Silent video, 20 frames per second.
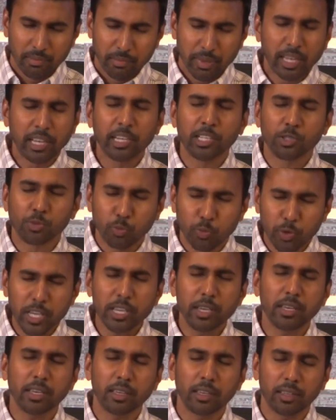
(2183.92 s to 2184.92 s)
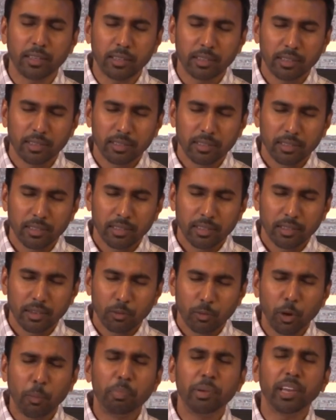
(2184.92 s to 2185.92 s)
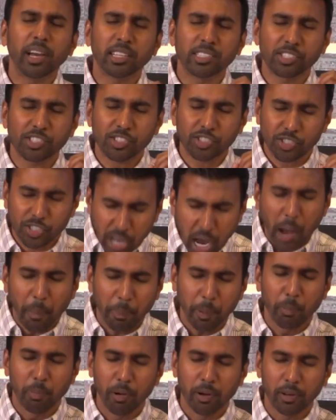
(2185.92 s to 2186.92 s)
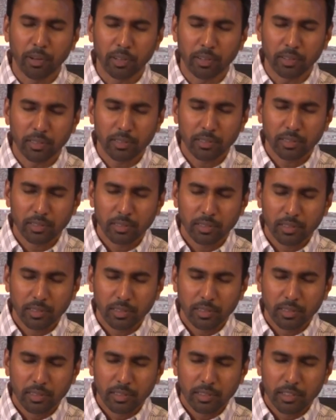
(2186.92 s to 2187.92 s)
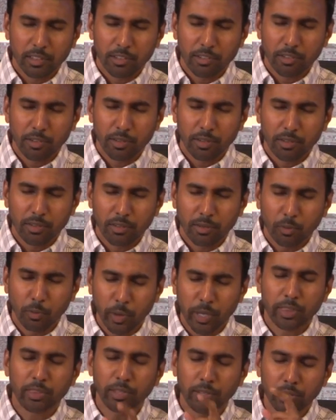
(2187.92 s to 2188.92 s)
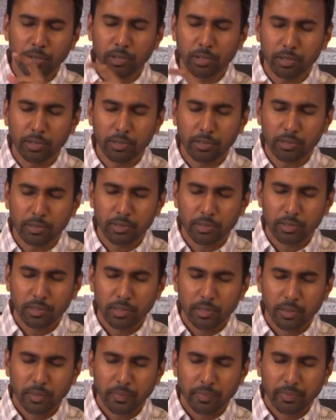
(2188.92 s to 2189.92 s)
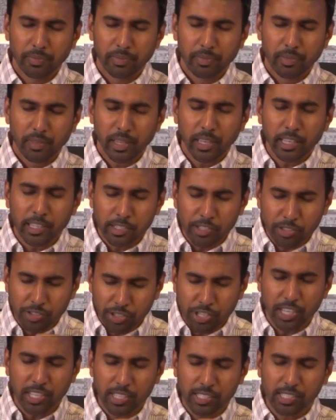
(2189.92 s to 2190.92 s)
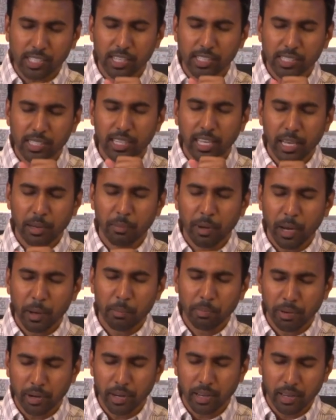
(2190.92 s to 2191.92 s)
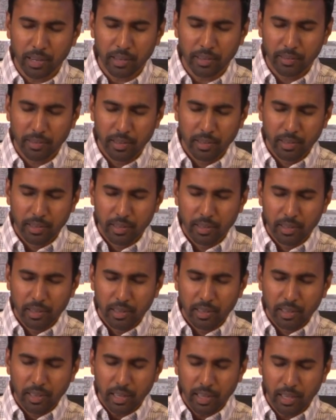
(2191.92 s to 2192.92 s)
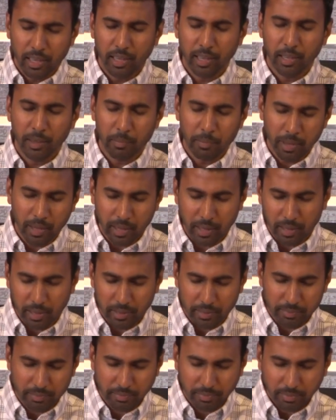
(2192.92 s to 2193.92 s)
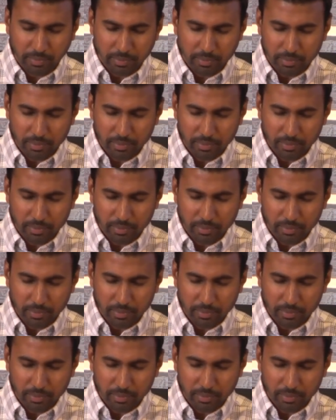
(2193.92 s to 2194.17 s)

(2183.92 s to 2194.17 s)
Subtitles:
Because we will be unstoppable with you. In Jesus' name I pray. Amen.